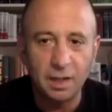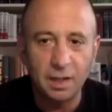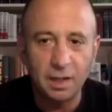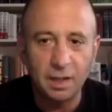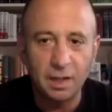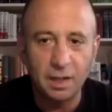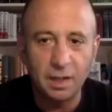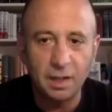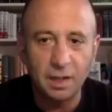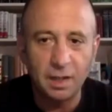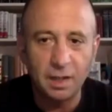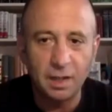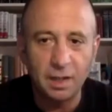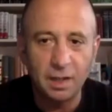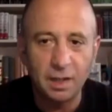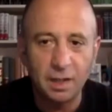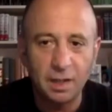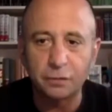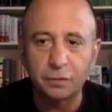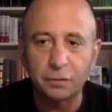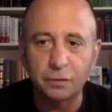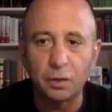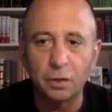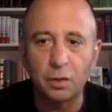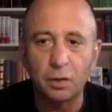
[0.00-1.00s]
But
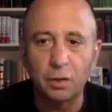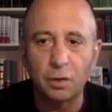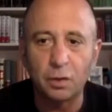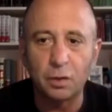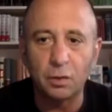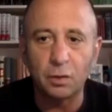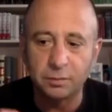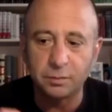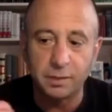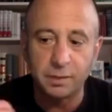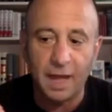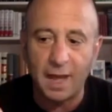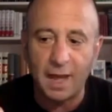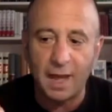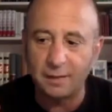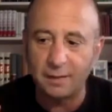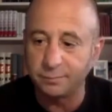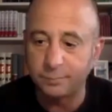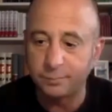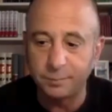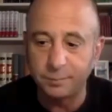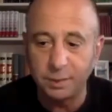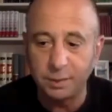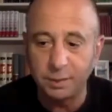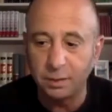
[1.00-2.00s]
so that,
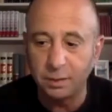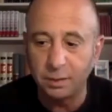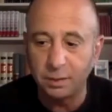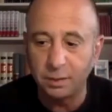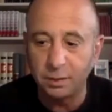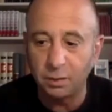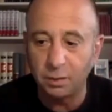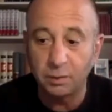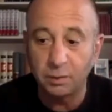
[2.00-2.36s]
you know,